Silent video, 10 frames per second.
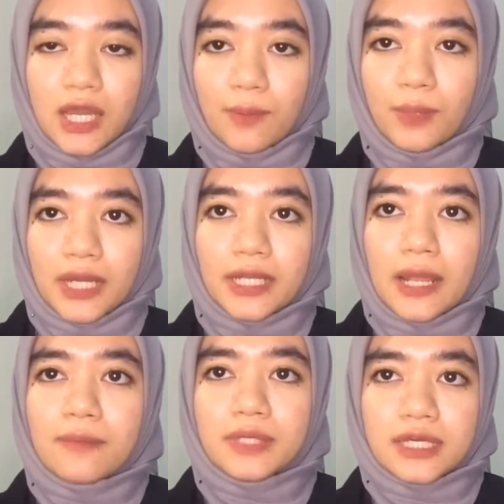But
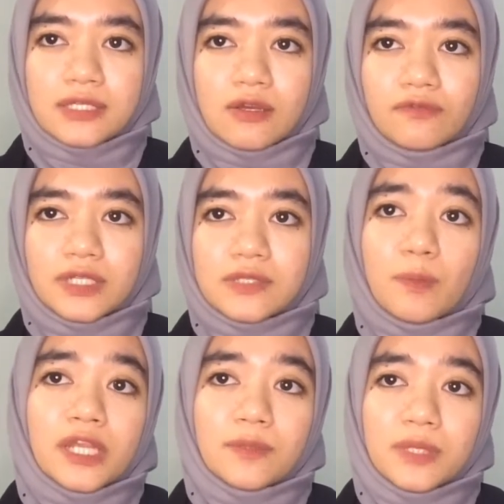because of this
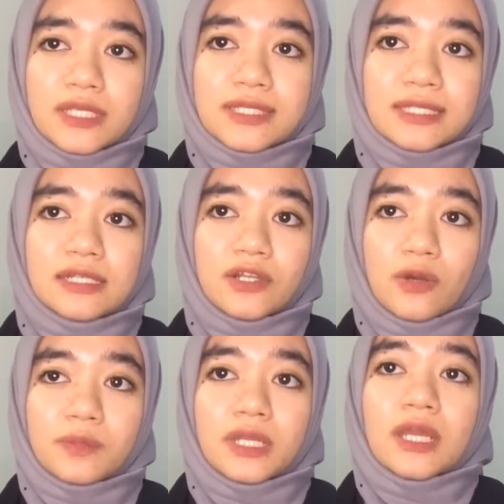pandemic still not
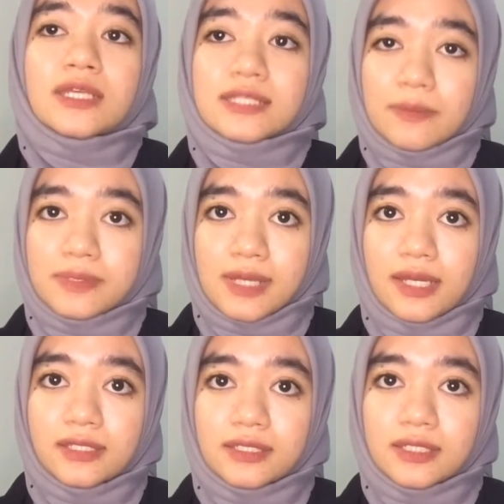subside,